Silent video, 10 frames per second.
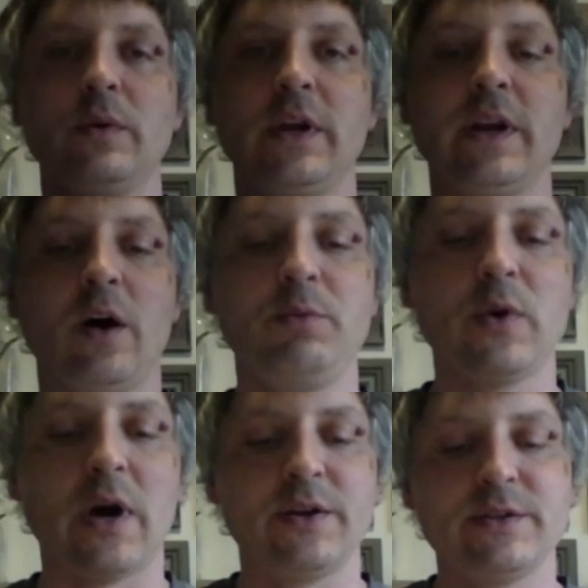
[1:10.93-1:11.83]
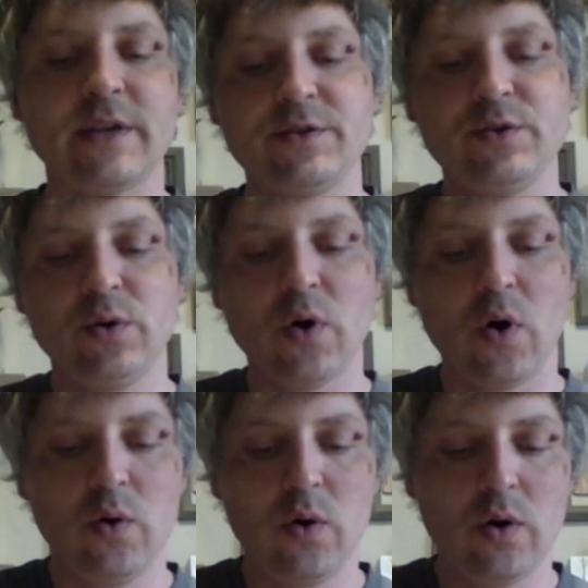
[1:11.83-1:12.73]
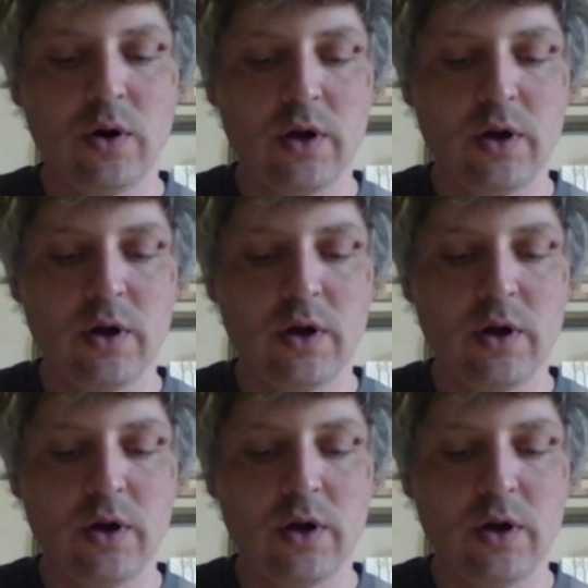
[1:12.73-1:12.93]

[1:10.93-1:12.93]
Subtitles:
can help you out is, as you go